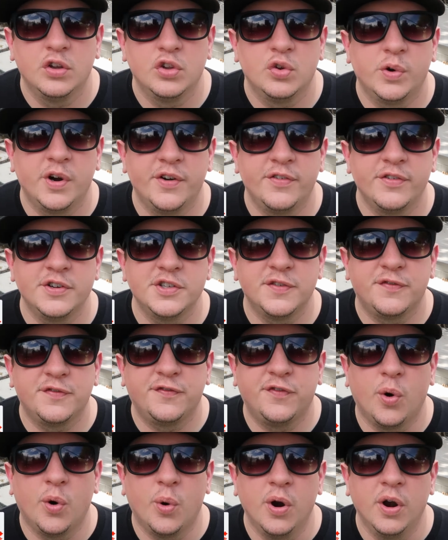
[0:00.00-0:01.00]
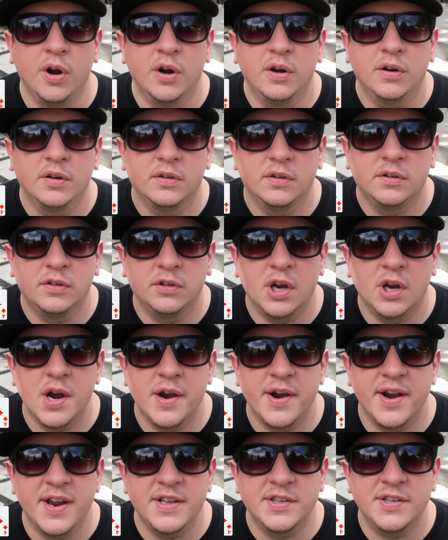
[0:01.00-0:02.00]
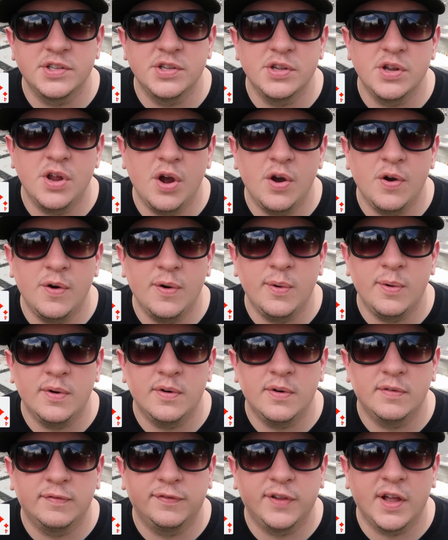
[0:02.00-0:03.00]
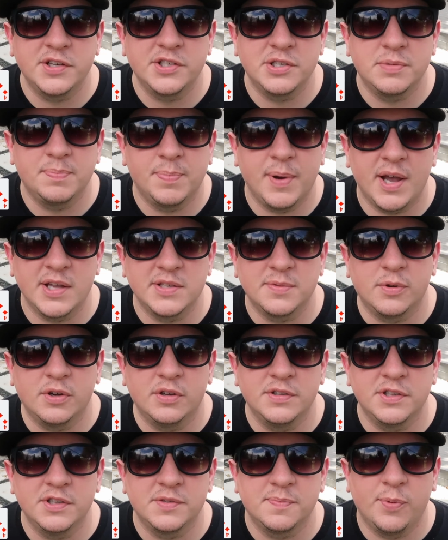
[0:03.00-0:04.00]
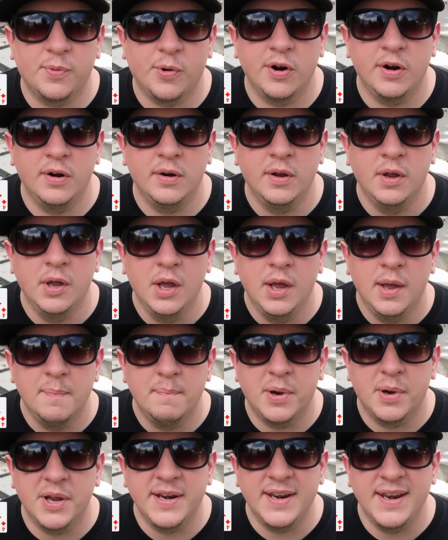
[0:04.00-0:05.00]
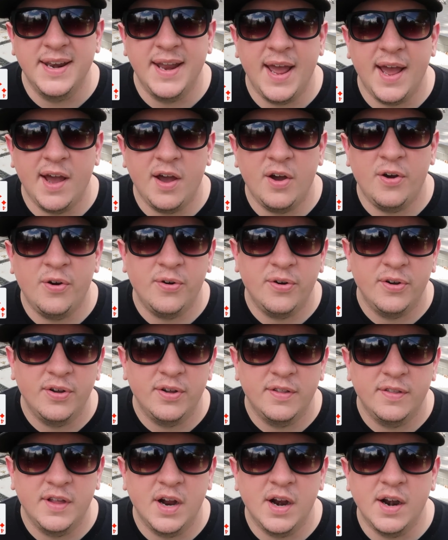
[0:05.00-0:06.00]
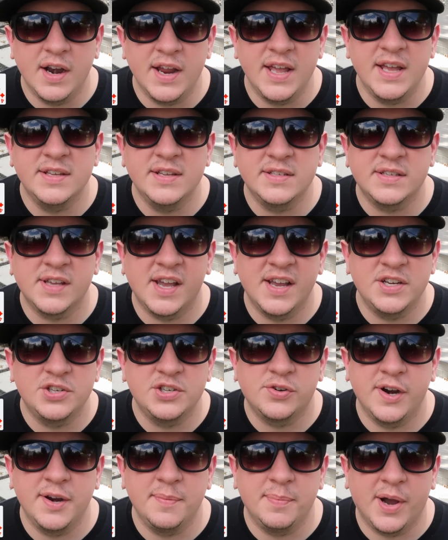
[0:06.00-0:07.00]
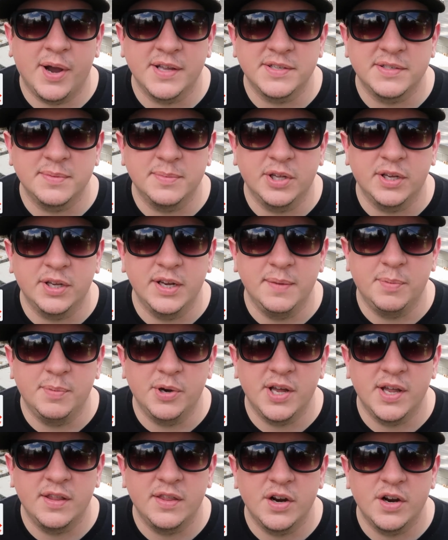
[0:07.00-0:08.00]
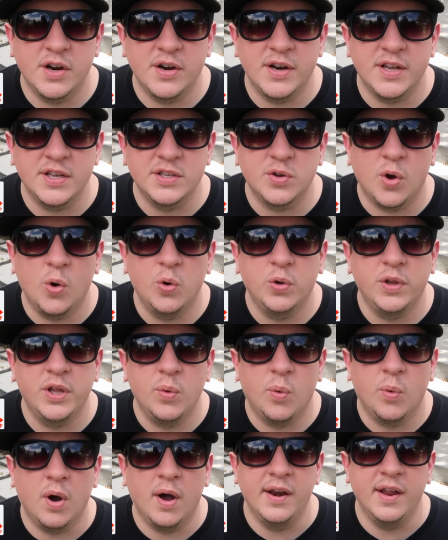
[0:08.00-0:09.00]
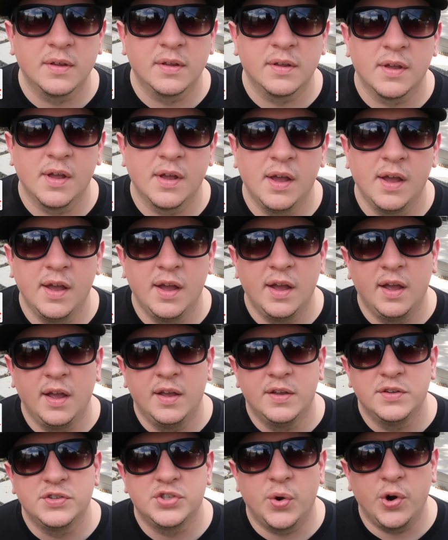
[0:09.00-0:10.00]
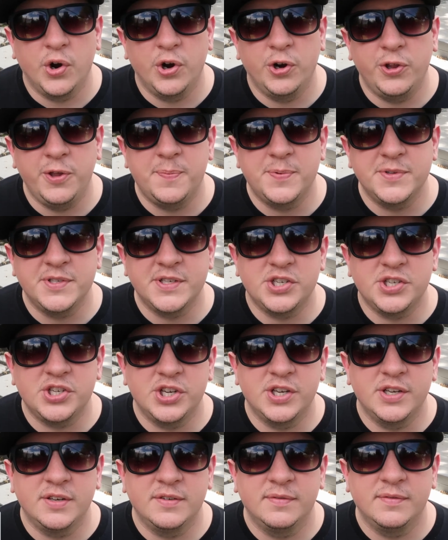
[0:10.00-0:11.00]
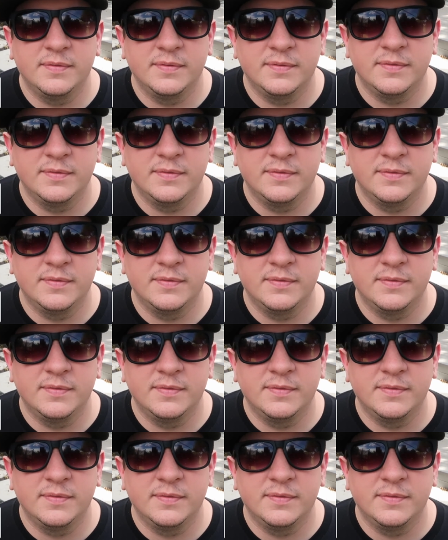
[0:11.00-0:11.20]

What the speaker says: The river is a 4. There is no flushes possible on this board, but now there is a straight possibility, but there is only one. So early position